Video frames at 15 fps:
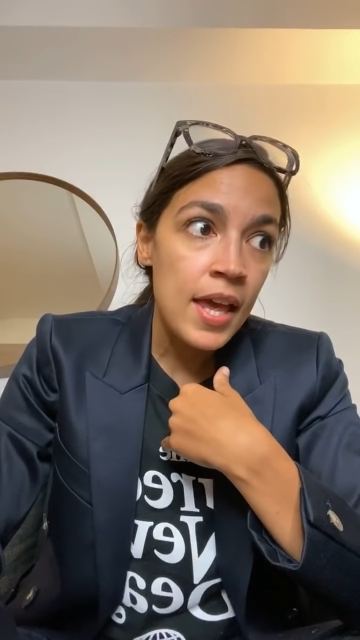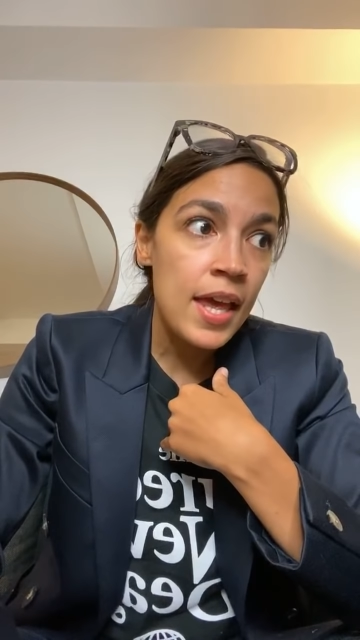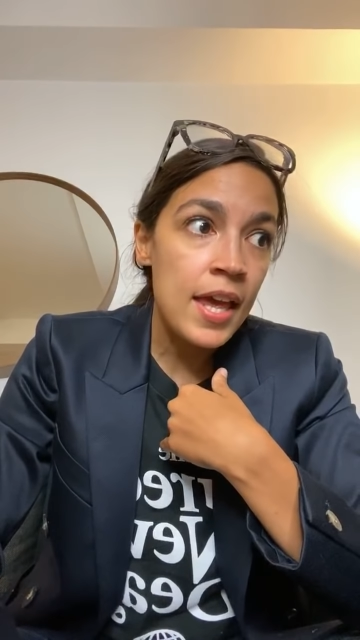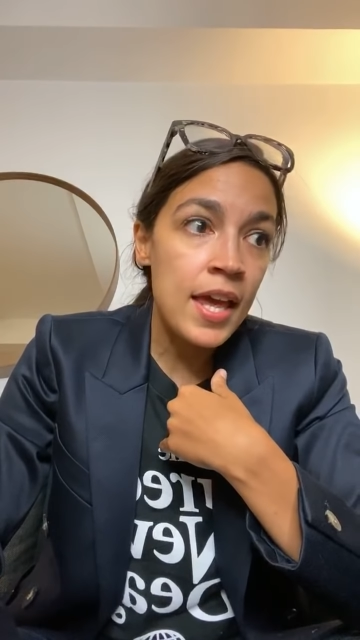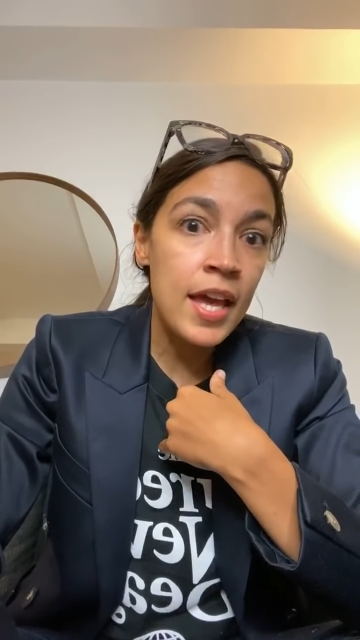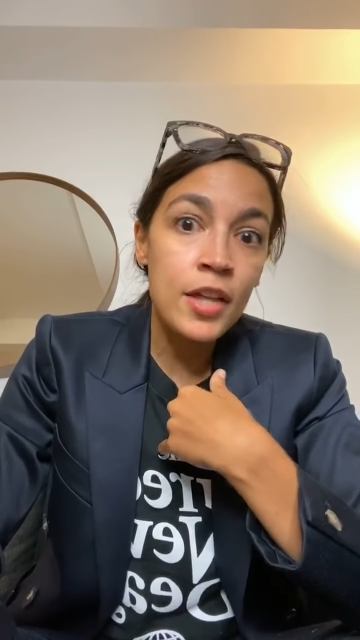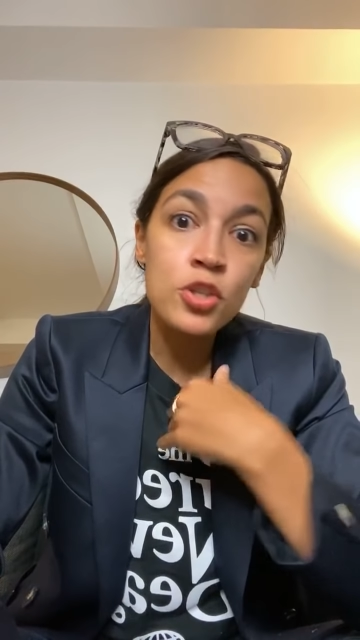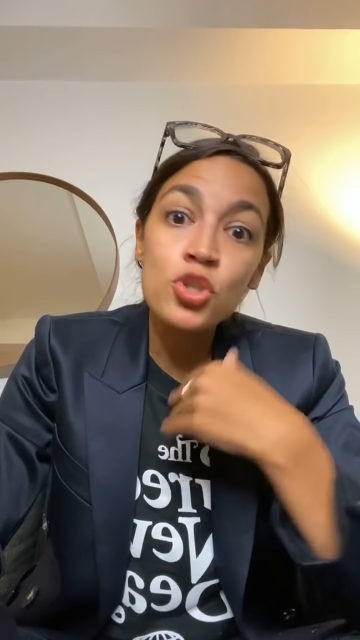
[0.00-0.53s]

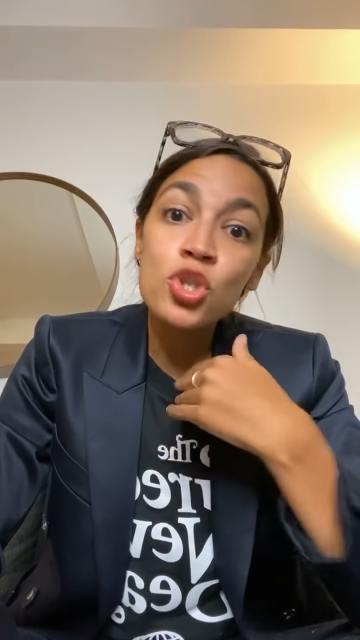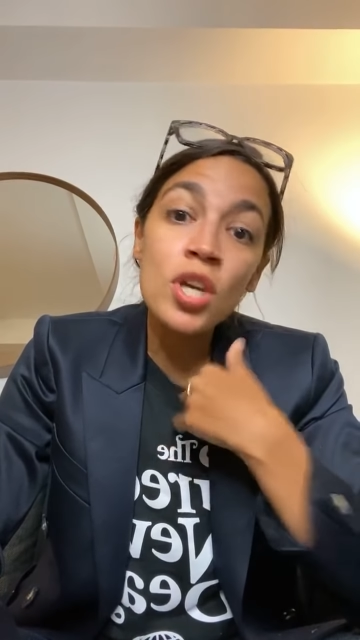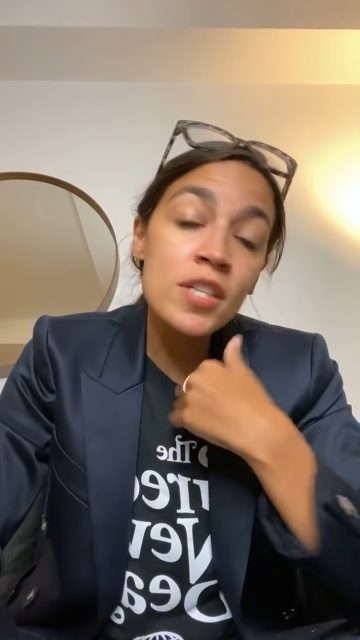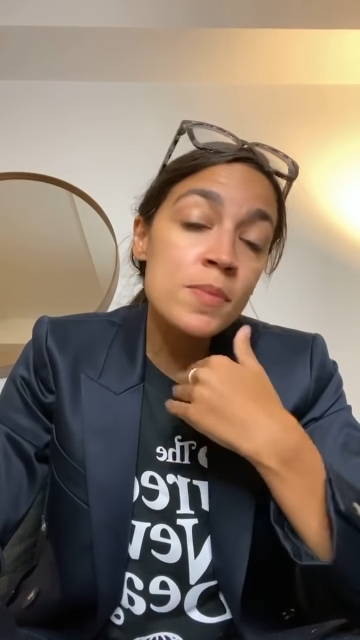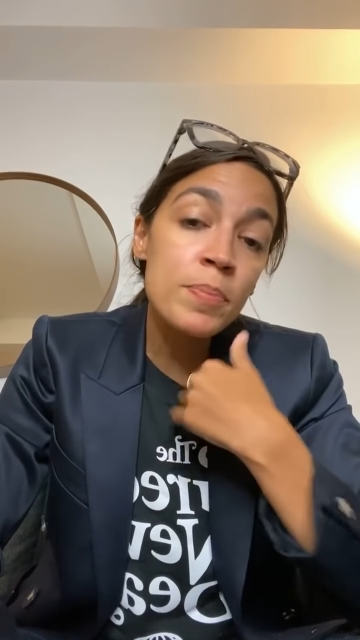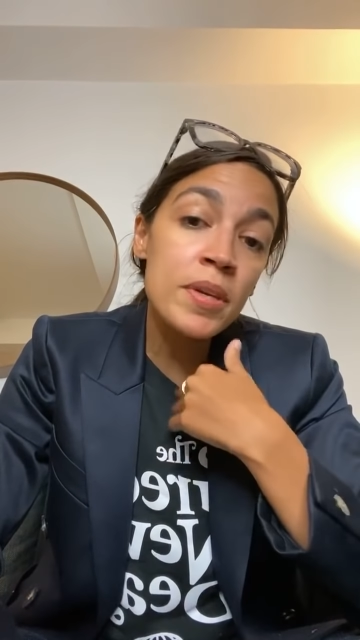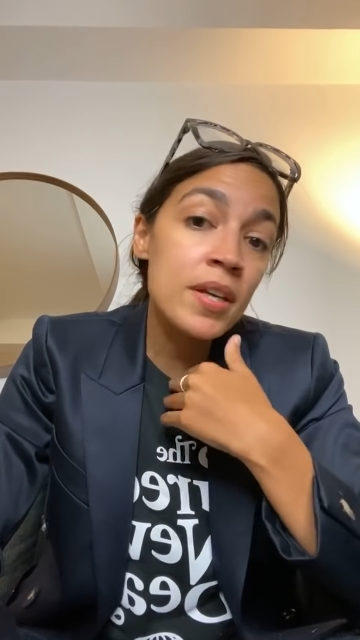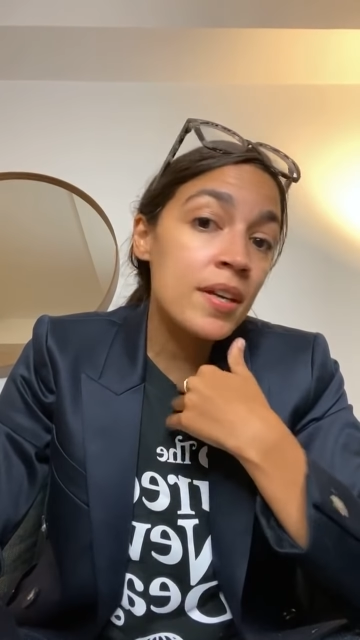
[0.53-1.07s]
and
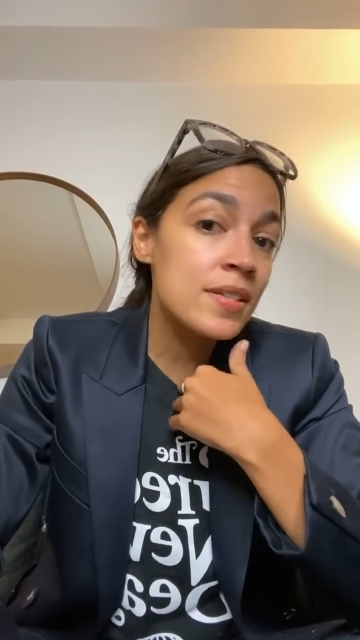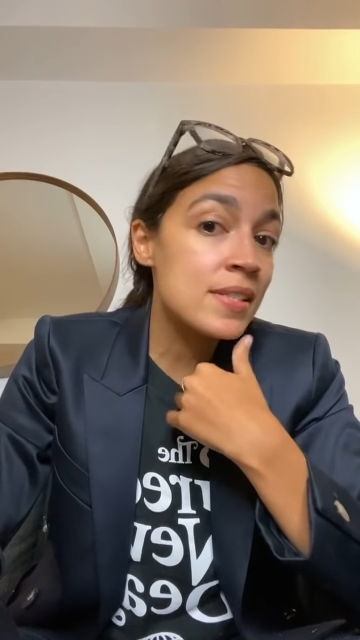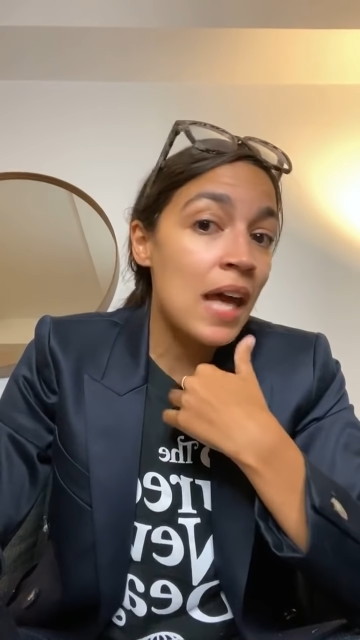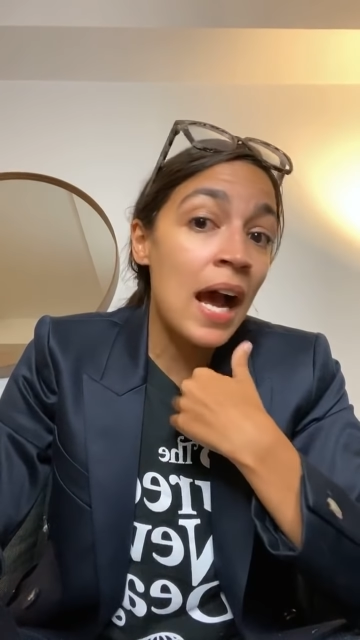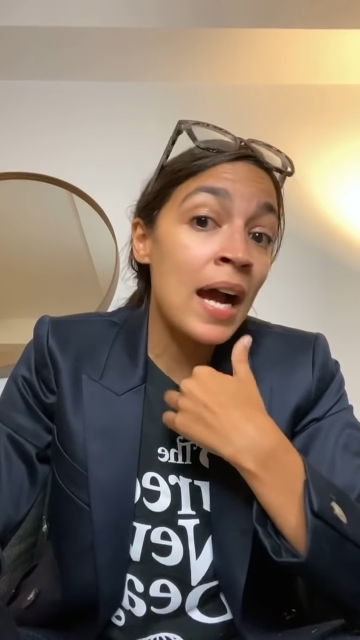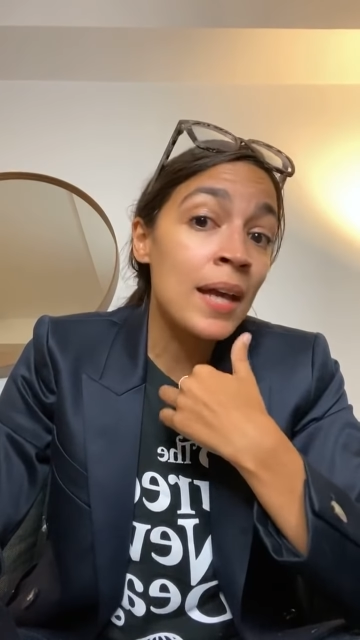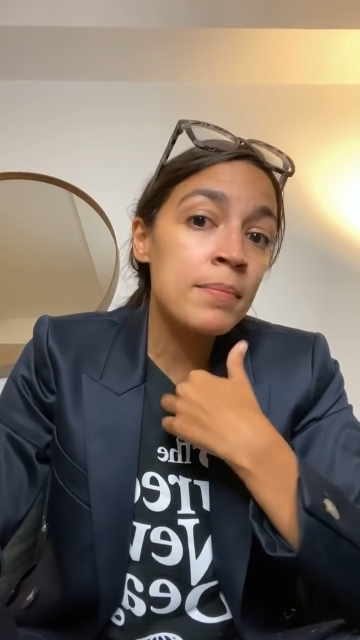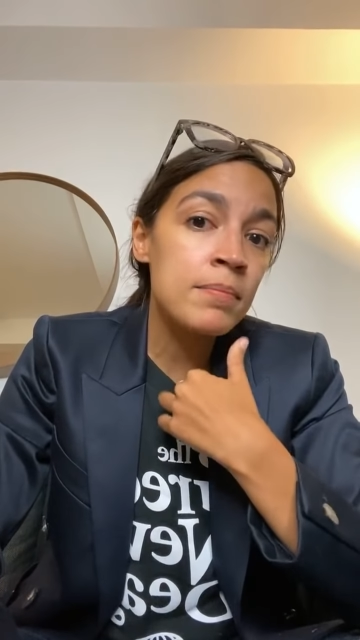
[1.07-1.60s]
just because
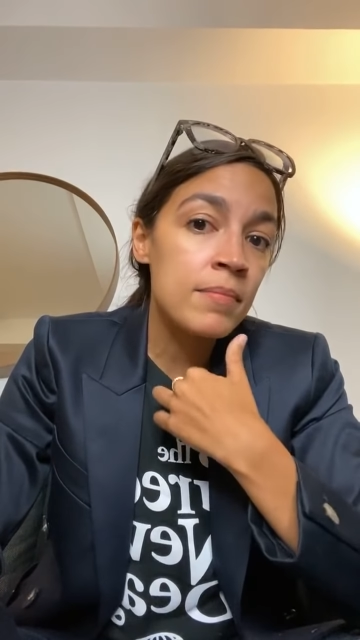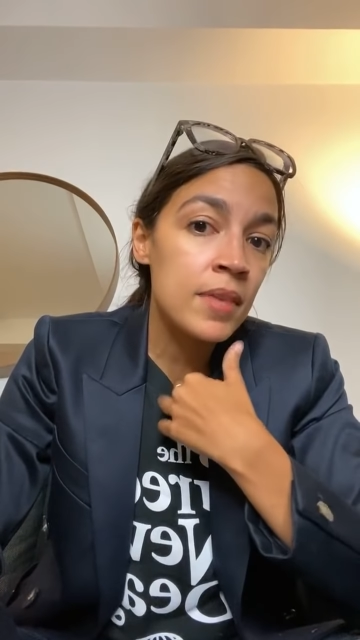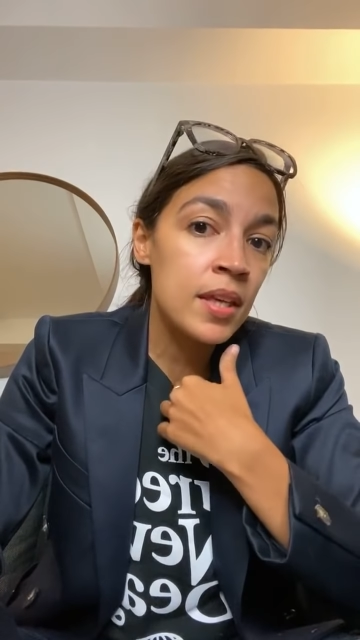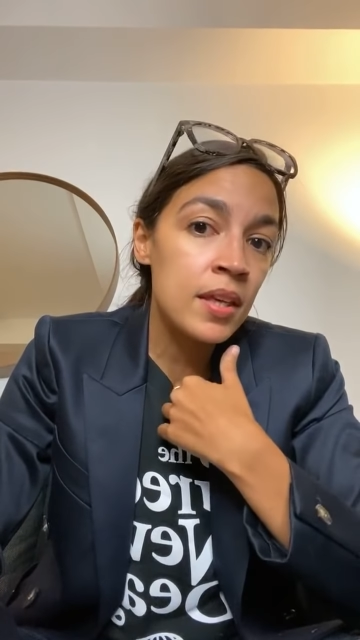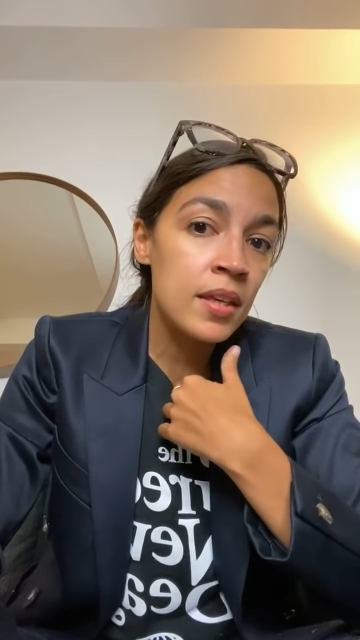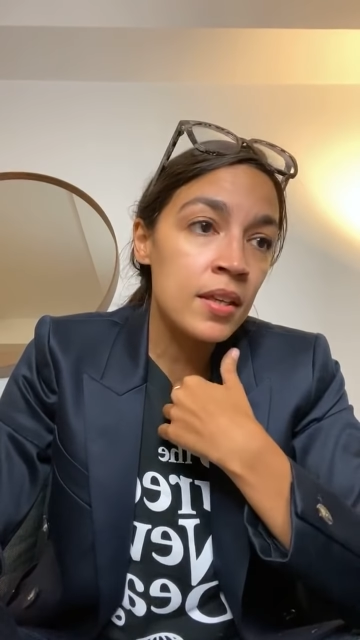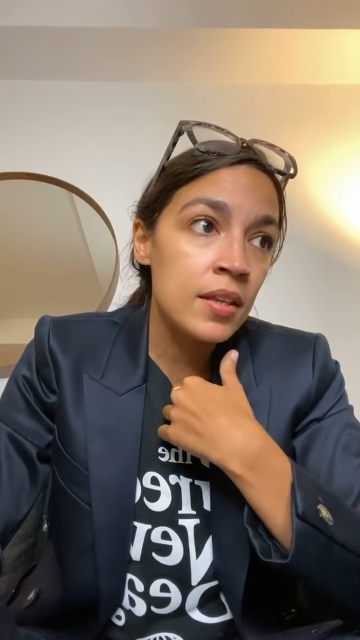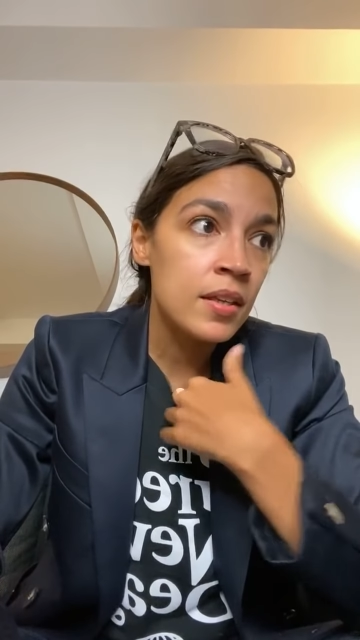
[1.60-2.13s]
I'm
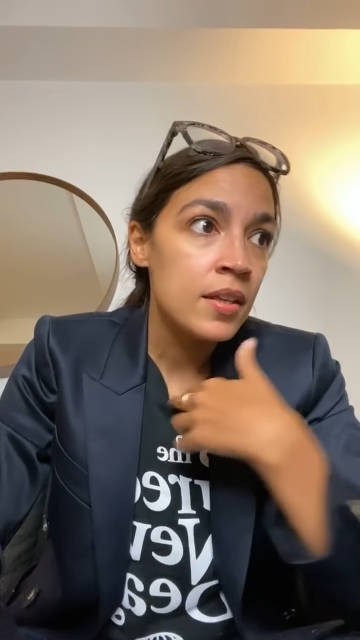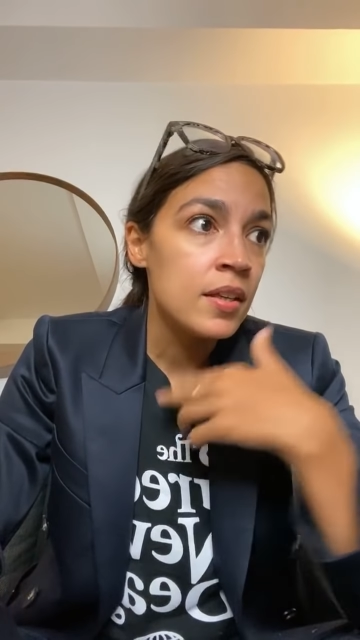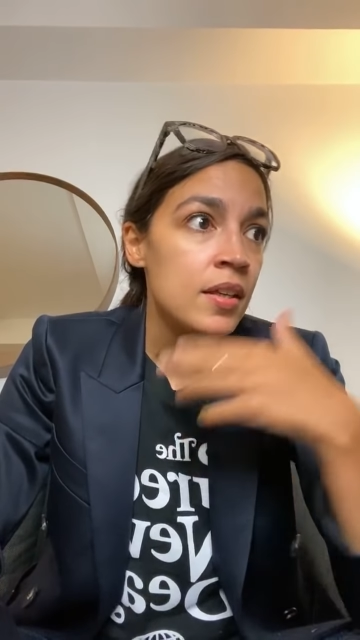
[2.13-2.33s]
me,